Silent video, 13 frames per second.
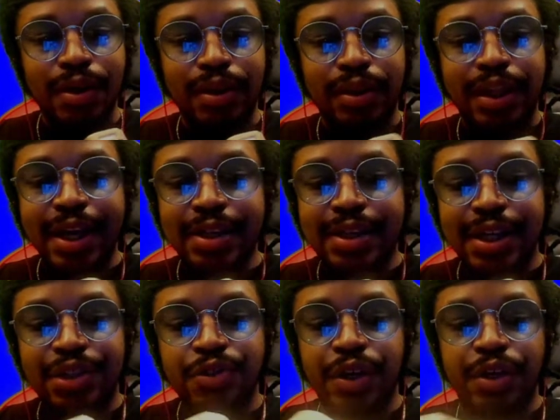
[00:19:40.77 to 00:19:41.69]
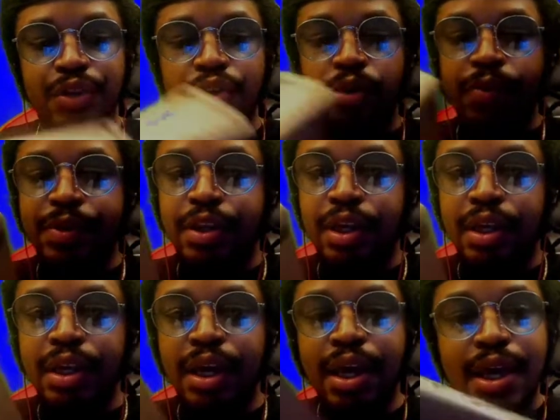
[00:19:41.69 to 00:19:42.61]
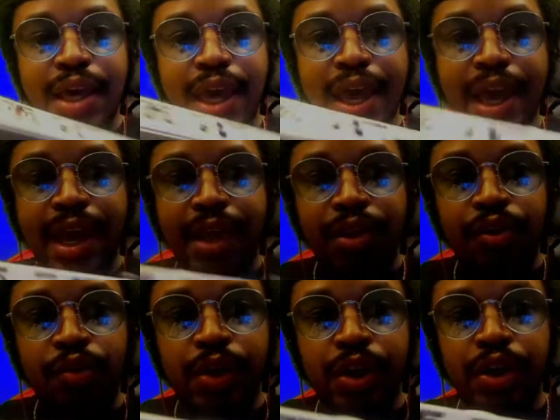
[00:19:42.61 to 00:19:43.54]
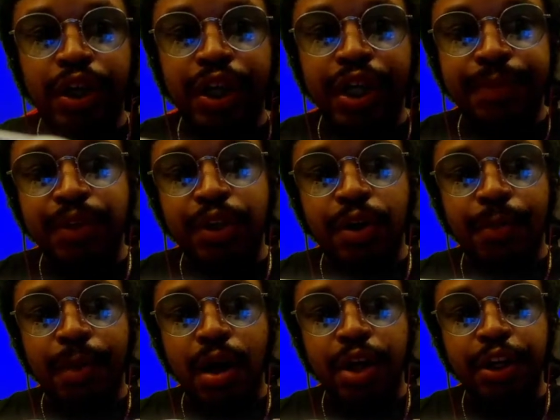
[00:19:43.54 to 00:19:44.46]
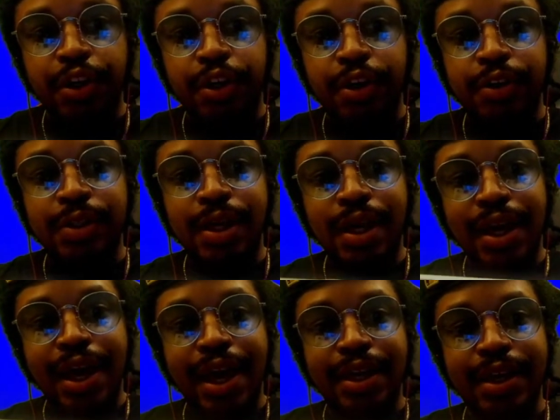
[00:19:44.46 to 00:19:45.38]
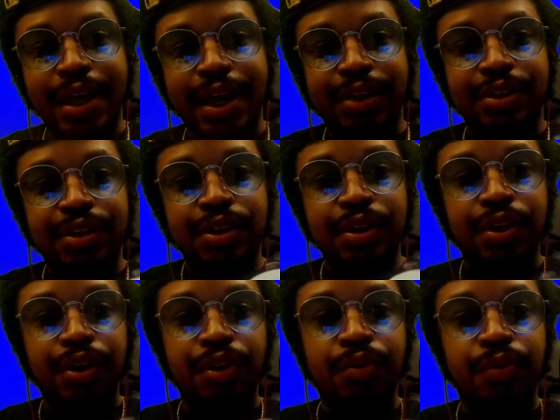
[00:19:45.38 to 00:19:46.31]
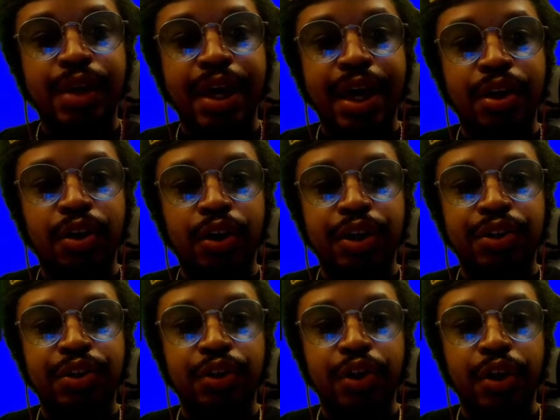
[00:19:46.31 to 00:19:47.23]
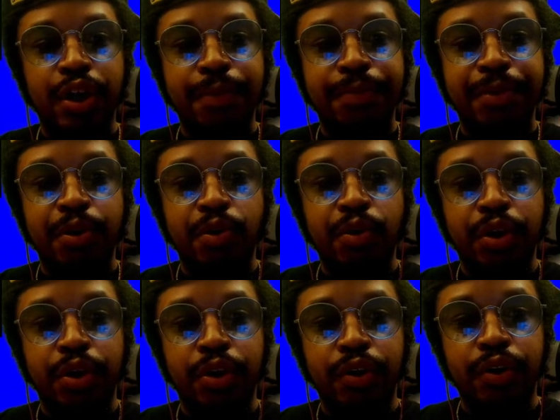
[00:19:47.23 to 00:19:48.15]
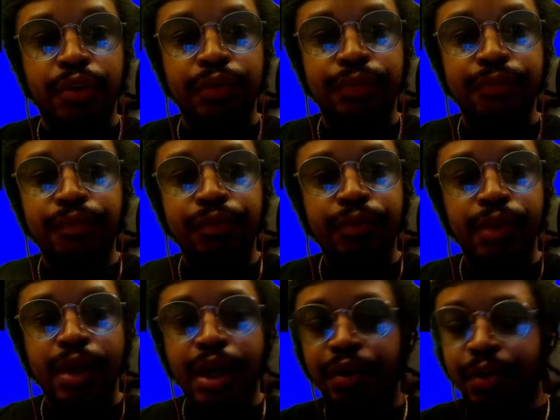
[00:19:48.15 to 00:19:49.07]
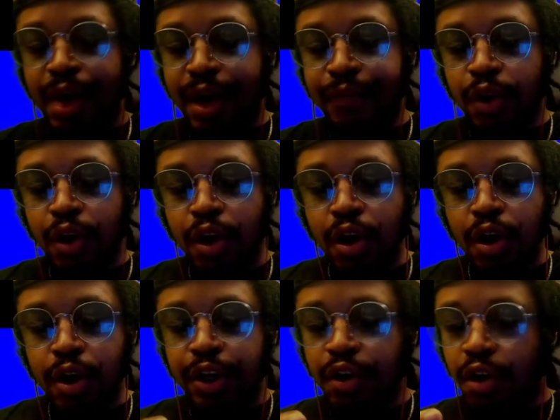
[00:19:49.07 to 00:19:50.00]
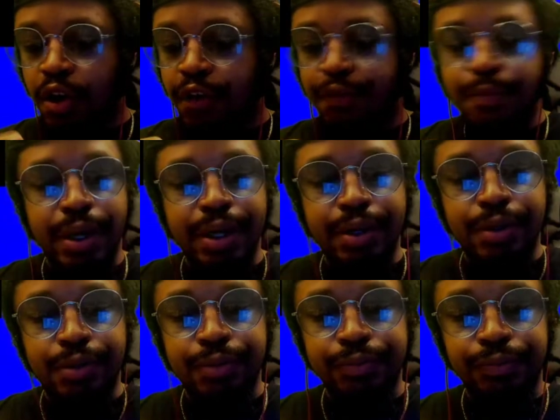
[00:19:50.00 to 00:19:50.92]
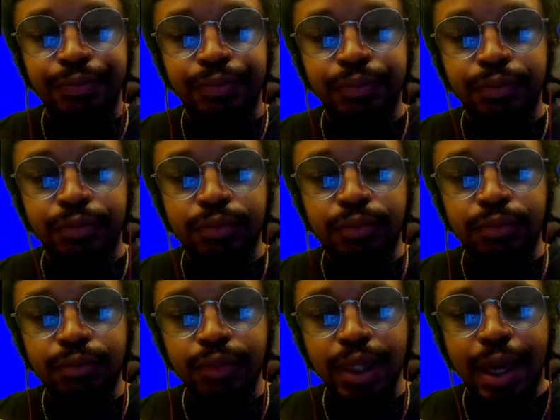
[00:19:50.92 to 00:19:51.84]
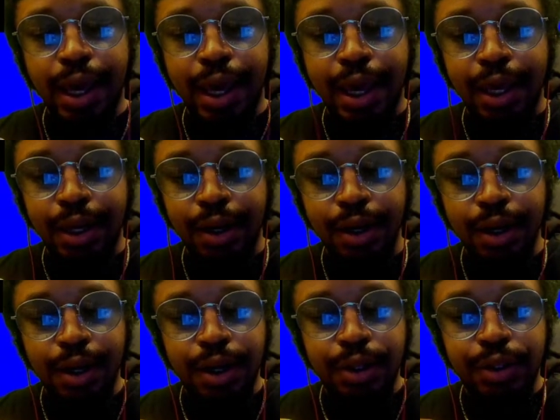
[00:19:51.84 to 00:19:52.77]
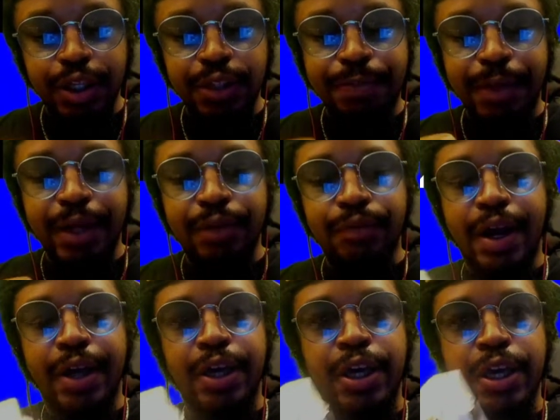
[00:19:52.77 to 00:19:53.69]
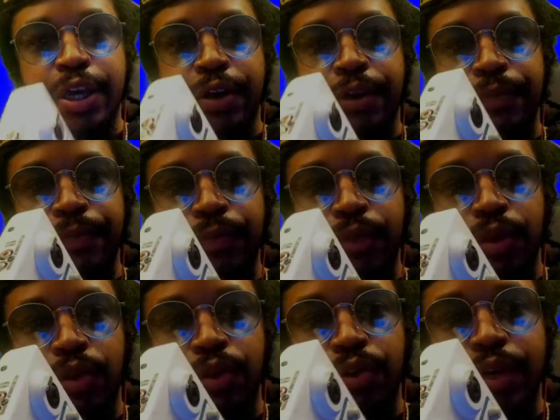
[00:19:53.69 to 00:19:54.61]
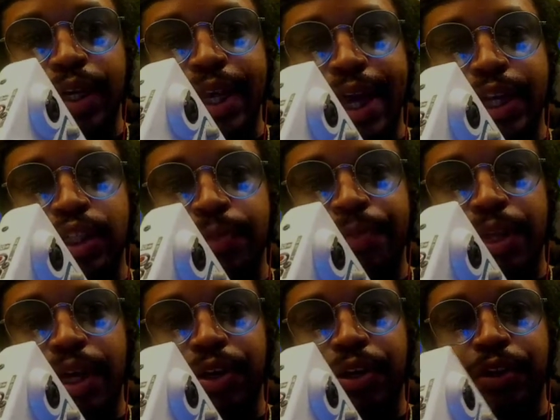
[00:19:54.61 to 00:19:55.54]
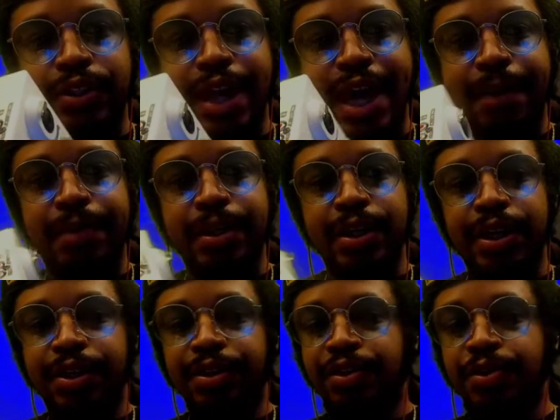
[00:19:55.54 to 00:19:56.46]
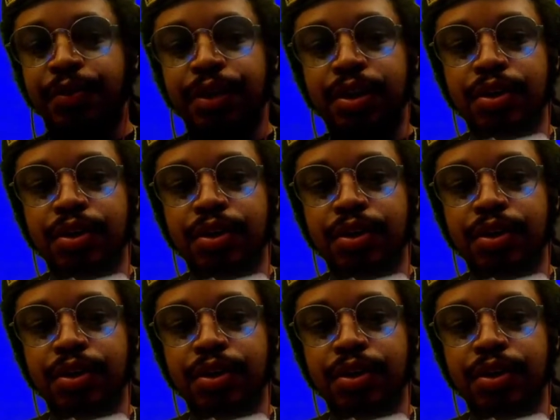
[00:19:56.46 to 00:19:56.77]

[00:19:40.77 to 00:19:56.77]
things that you can do with it, and you can hook it up to your monitors. And yes, you can hook it to your computer. And you have your on and off button. And this button right here, you can actually plug your tablet into it.